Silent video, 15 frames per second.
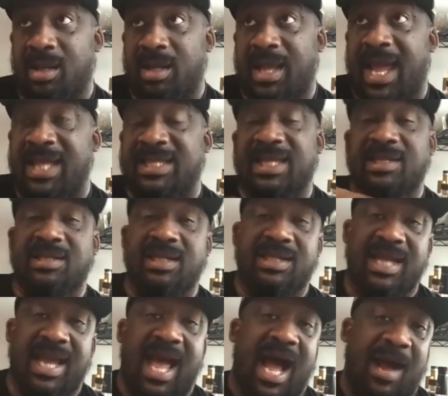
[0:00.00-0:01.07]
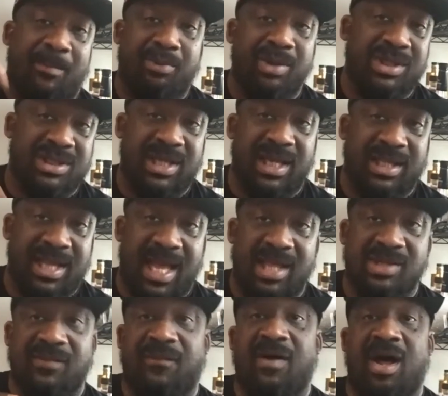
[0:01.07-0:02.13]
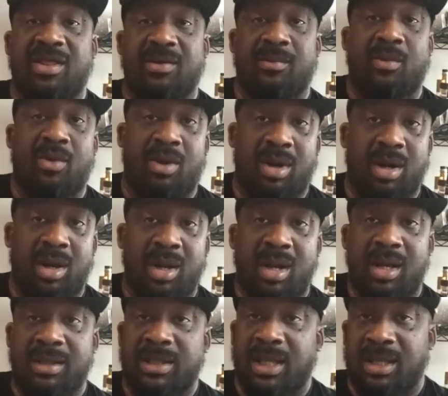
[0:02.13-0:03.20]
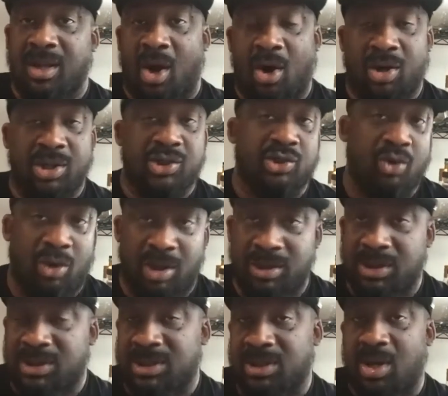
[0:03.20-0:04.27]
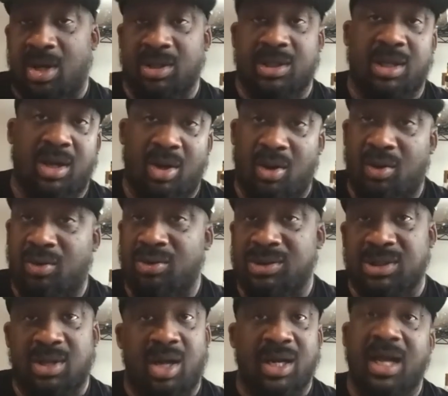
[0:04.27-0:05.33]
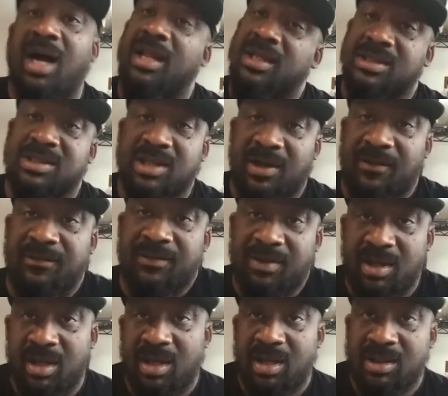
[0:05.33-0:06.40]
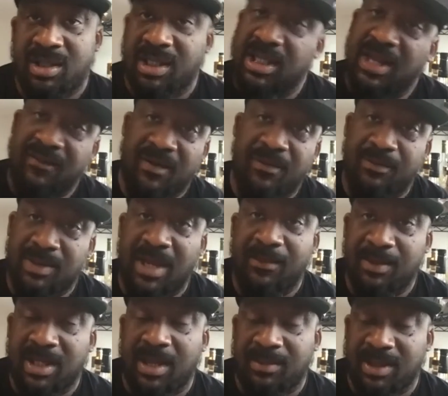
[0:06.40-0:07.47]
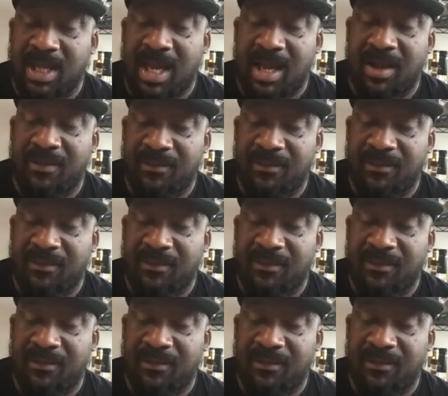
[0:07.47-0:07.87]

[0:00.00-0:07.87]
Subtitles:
at the end of the day, I appreciate that as a father more than all the Jordans and all the clothes and all that other stuff that they've been able to have.